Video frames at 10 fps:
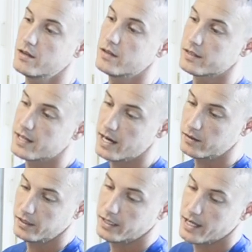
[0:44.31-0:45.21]
The
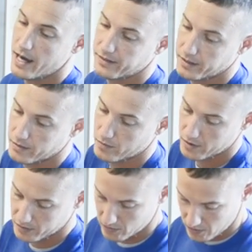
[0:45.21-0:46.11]
tank lid gasket
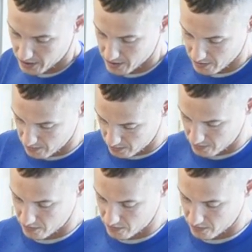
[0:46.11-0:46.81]
runs along here,